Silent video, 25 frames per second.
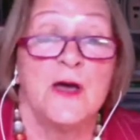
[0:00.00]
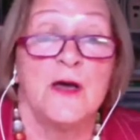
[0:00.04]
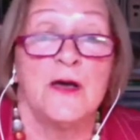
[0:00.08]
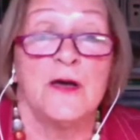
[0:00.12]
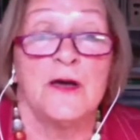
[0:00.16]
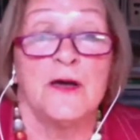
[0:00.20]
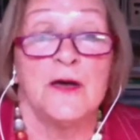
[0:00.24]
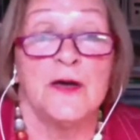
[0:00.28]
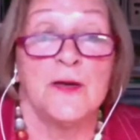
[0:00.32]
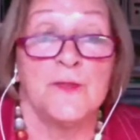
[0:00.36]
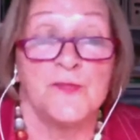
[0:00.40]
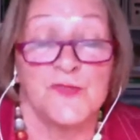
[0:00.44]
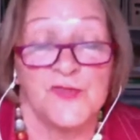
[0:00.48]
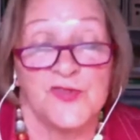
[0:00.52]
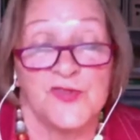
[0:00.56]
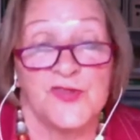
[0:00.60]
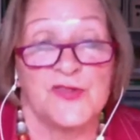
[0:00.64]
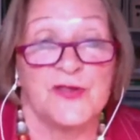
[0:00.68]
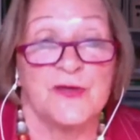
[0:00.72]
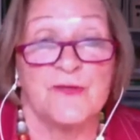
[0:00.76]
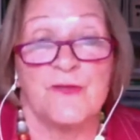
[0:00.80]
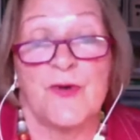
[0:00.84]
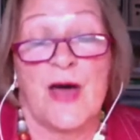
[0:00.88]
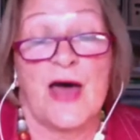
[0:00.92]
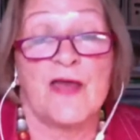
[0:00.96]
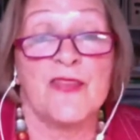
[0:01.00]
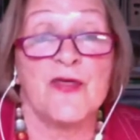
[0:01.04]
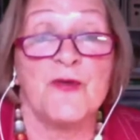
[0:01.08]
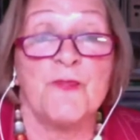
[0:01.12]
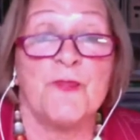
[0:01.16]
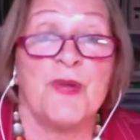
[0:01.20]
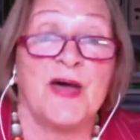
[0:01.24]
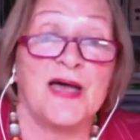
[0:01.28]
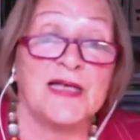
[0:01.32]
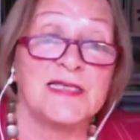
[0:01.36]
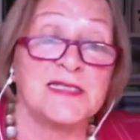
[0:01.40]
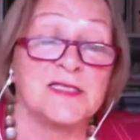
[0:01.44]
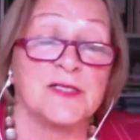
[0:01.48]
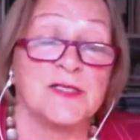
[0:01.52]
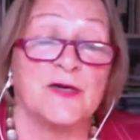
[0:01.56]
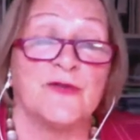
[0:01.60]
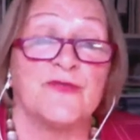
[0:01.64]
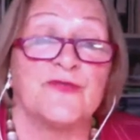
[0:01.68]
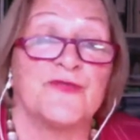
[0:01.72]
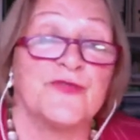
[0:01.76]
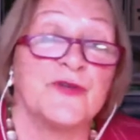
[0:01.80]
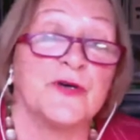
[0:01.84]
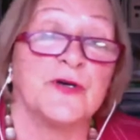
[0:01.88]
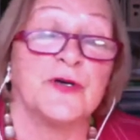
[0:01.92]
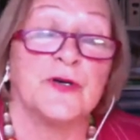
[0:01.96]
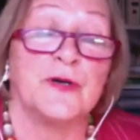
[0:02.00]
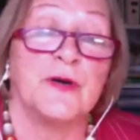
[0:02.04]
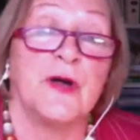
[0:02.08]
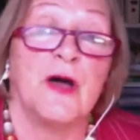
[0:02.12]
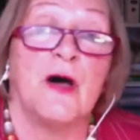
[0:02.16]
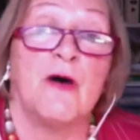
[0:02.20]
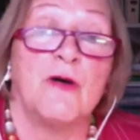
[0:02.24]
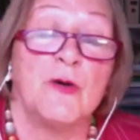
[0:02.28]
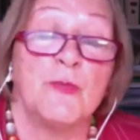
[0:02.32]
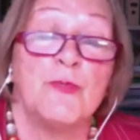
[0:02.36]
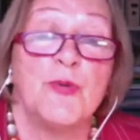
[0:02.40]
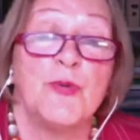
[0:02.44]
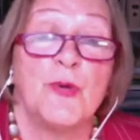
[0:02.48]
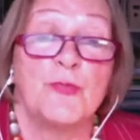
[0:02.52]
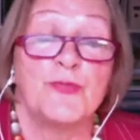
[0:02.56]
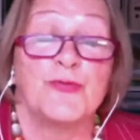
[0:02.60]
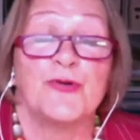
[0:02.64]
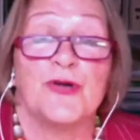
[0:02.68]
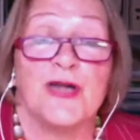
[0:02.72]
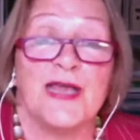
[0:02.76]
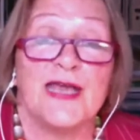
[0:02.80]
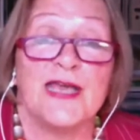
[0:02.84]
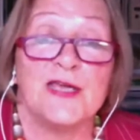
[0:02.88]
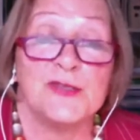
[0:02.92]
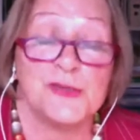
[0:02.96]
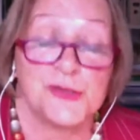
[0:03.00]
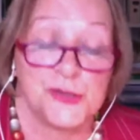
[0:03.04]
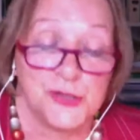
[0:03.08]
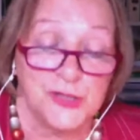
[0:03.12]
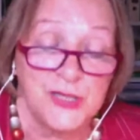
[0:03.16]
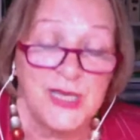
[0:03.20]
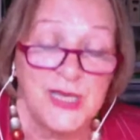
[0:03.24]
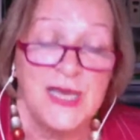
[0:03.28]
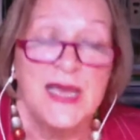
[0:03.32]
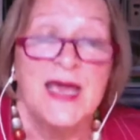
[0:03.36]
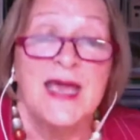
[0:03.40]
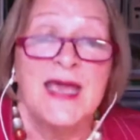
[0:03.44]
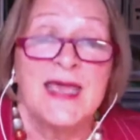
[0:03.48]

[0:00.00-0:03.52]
the other parts of our population.